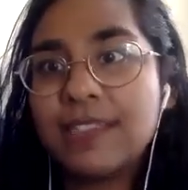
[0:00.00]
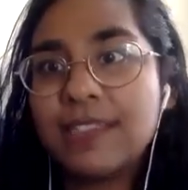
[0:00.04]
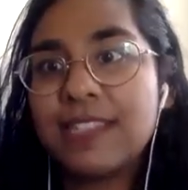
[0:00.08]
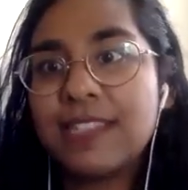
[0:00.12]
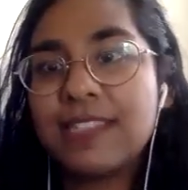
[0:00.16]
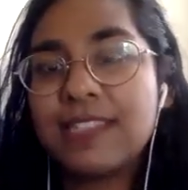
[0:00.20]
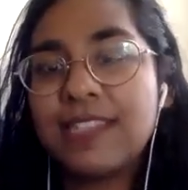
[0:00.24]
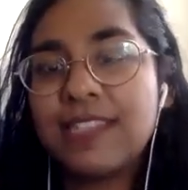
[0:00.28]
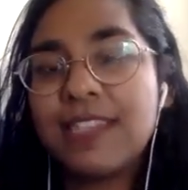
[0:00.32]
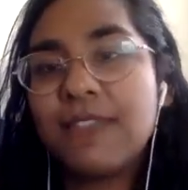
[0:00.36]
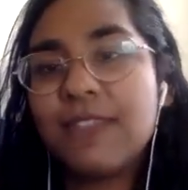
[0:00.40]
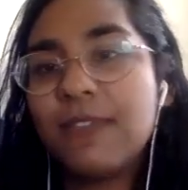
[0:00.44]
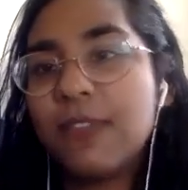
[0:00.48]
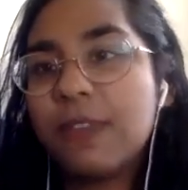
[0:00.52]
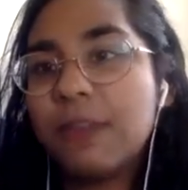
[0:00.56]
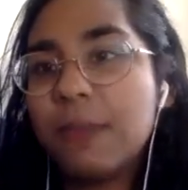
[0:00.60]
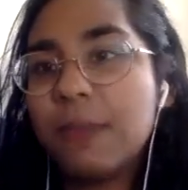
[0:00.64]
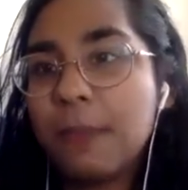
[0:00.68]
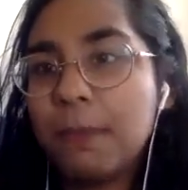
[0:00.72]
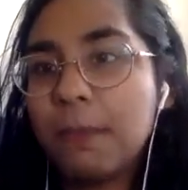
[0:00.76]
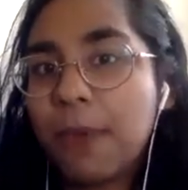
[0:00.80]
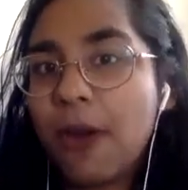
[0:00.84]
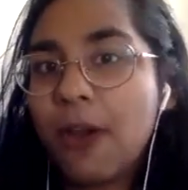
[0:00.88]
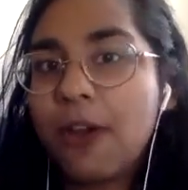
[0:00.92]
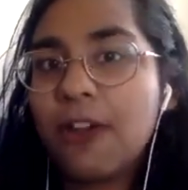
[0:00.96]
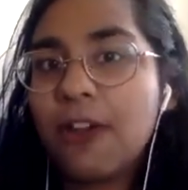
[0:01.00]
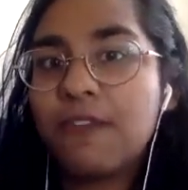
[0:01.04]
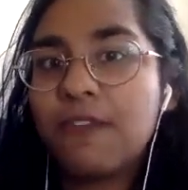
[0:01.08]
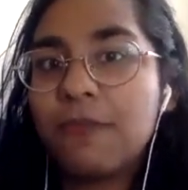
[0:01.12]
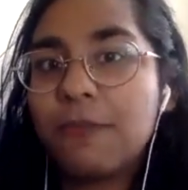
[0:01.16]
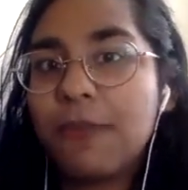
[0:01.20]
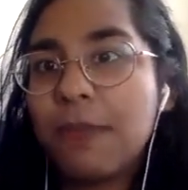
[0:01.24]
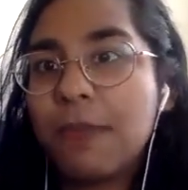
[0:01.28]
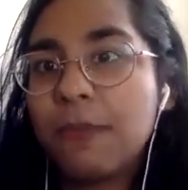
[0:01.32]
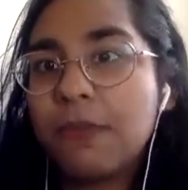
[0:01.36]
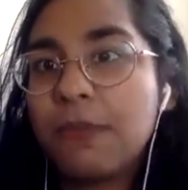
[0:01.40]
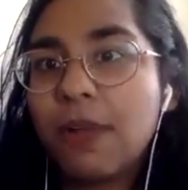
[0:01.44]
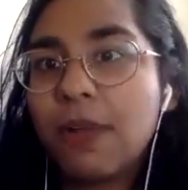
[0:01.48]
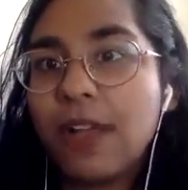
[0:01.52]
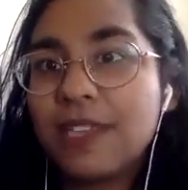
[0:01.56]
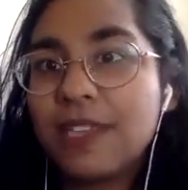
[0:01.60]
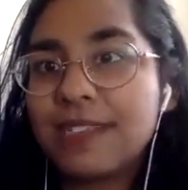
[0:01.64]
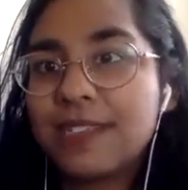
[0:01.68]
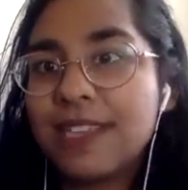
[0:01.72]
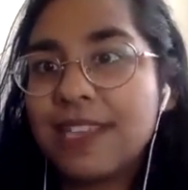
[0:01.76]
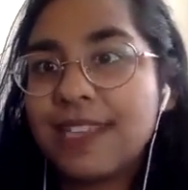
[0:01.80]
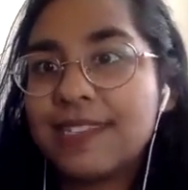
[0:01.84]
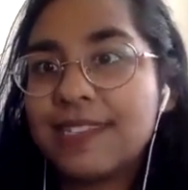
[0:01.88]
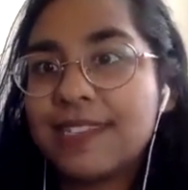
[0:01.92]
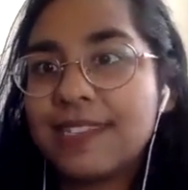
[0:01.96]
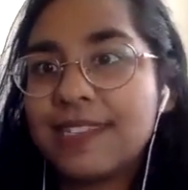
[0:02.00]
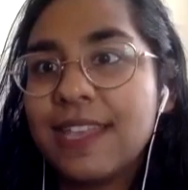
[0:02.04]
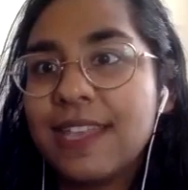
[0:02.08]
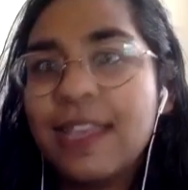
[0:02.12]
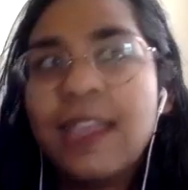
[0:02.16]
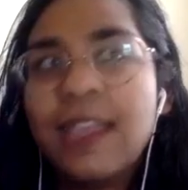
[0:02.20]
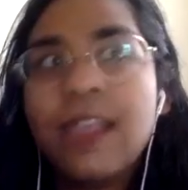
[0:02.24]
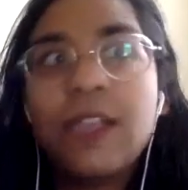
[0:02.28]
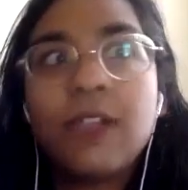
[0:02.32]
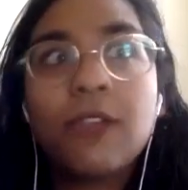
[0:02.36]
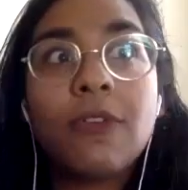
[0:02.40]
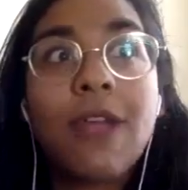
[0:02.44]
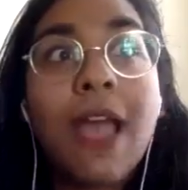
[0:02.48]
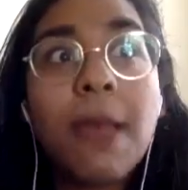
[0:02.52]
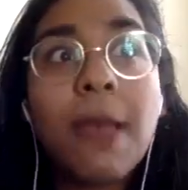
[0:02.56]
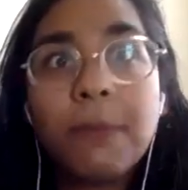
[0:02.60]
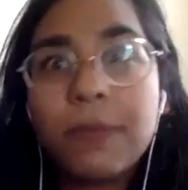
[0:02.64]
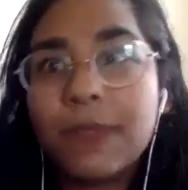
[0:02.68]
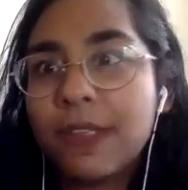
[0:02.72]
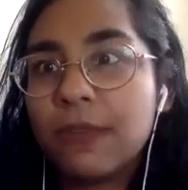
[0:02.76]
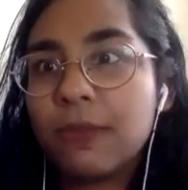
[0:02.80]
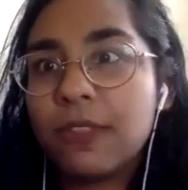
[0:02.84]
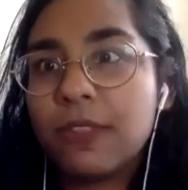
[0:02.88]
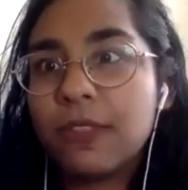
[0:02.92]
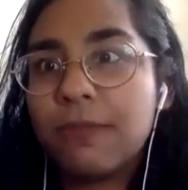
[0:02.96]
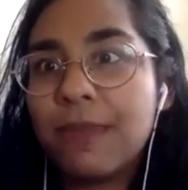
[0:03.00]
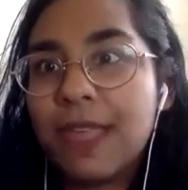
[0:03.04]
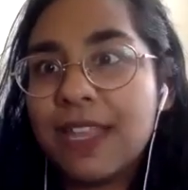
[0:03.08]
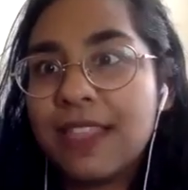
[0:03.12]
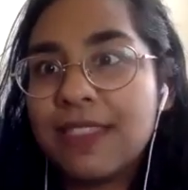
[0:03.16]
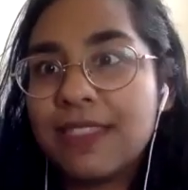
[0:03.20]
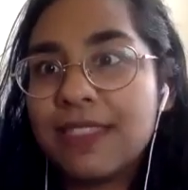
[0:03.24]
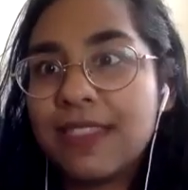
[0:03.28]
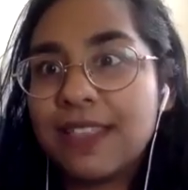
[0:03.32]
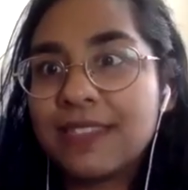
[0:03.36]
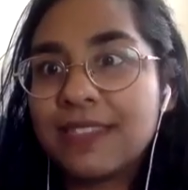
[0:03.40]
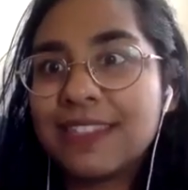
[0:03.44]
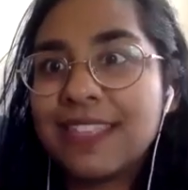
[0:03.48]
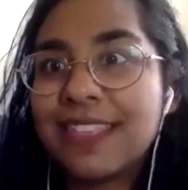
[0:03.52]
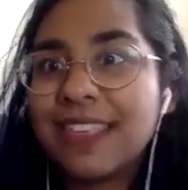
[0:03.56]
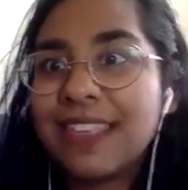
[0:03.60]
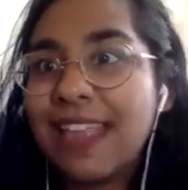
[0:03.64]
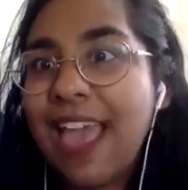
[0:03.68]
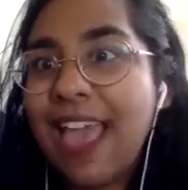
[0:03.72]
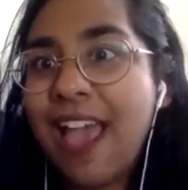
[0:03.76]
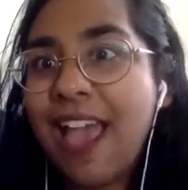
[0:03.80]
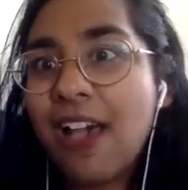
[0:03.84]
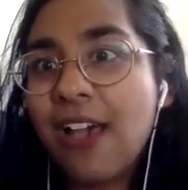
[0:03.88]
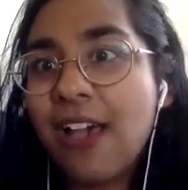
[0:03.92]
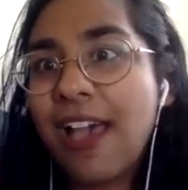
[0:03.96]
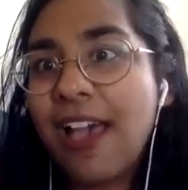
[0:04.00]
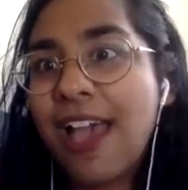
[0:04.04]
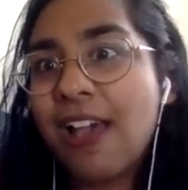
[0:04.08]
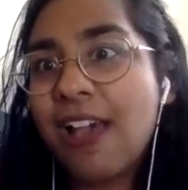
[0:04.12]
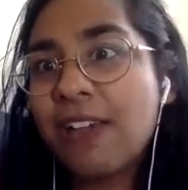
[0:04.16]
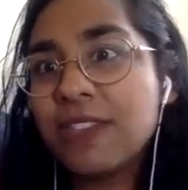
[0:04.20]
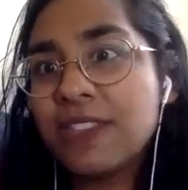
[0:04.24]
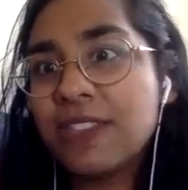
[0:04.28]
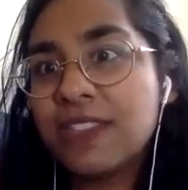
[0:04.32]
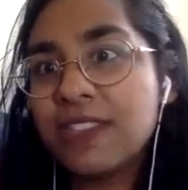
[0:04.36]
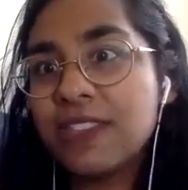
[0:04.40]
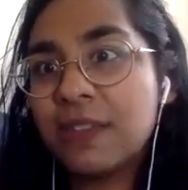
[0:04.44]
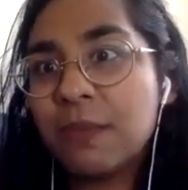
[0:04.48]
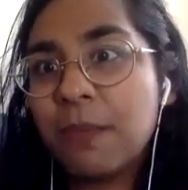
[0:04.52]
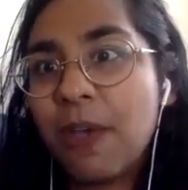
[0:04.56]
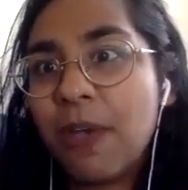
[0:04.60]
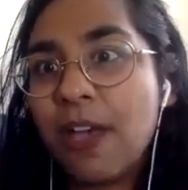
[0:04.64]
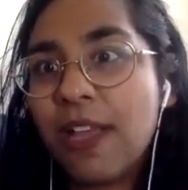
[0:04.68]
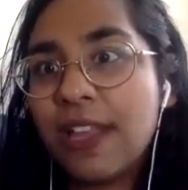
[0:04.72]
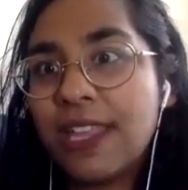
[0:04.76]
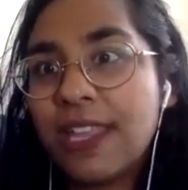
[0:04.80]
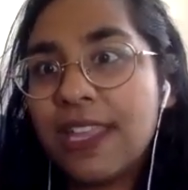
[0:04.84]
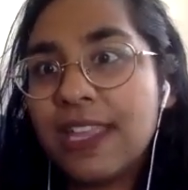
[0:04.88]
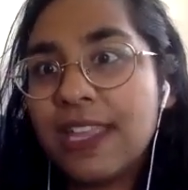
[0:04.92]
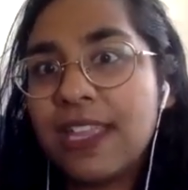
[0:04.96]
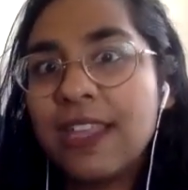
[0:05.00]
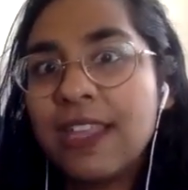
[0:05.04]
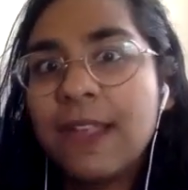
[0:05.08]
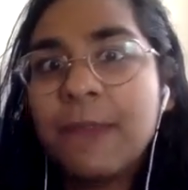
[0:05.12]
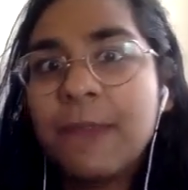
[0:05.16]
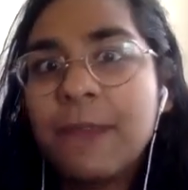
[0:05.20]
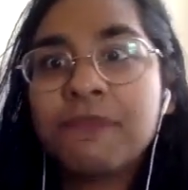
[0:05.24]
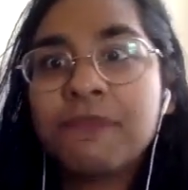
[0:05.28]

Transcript: That's definitely been part of my process, grappling with many things, like A House is a Body,